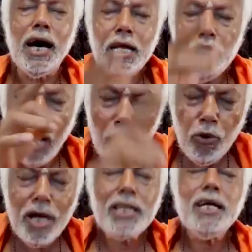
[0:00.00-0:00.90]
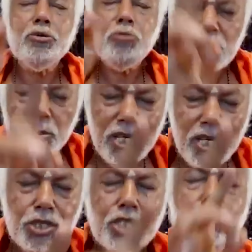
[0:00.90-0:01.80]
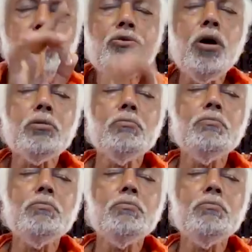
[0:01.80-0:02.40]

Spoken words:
are you aware that you are expressing your thought?